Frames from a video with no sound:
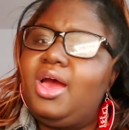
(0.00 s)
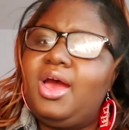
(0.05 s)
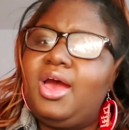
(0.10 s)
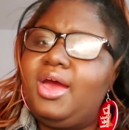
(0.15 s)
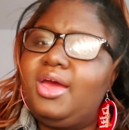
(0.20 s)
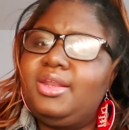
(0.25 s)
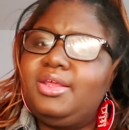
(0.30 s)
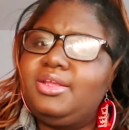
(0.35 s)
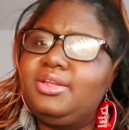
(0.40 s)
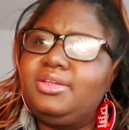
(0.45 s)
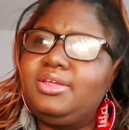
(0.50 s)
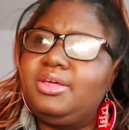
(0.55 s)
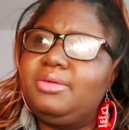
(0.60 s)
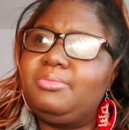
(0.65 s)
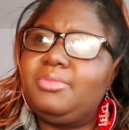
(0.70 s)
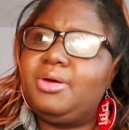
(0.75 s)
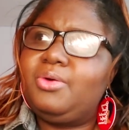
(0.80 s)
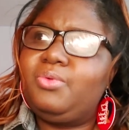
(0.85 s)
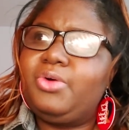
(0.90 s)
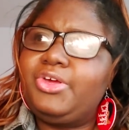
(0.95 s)
I didn't get
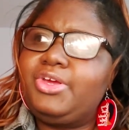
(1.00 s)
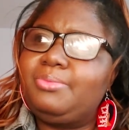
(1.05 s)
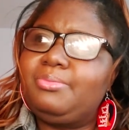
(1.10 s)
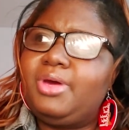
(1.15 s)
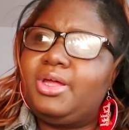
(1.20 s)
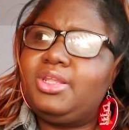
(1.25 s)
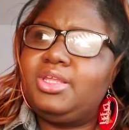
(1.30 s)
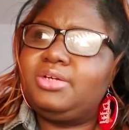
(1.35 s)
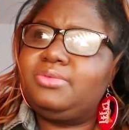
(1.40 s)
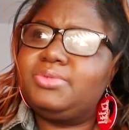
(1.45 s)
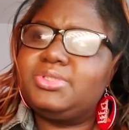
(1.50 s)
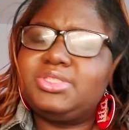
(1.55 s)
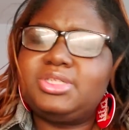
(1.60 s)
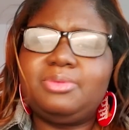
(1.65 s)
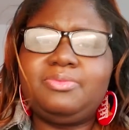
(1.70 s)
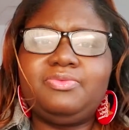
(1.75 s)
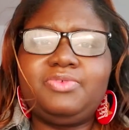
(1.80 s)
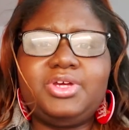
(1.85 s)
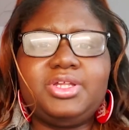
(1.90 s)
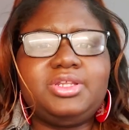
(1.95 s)
my liquids.
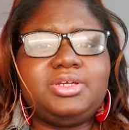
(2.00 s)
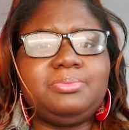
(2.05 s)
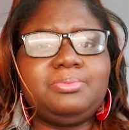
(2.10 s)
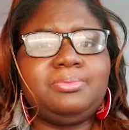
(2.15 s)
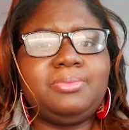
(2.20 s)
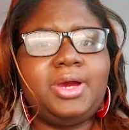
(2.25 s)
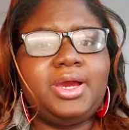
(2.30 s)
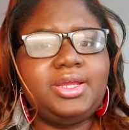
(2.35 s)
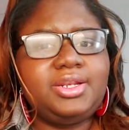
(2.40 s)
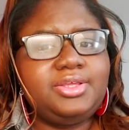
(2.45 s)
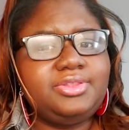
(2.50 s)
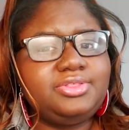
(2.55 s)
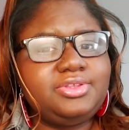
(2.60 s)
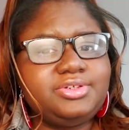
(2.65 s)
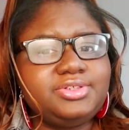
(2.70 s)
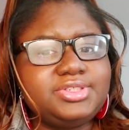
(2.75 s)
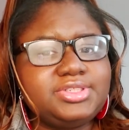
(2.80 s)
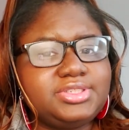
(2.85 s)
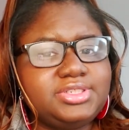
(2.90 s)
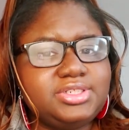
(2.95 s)
I'm feeling mighty
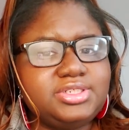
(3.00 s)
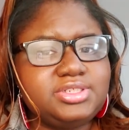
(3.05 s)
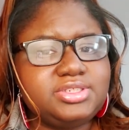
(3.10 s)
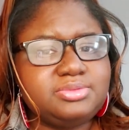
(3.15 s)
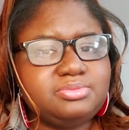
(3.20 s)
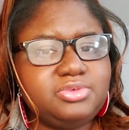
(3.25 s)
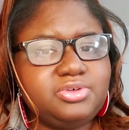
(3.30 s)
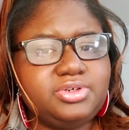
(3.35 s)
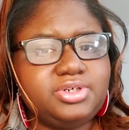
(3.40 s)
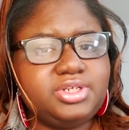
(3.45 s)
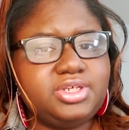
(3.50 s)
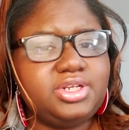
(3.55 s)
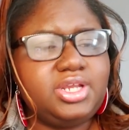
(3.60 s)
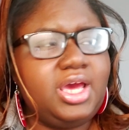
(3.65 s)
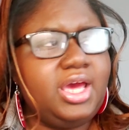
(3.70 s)
thirsty this morning.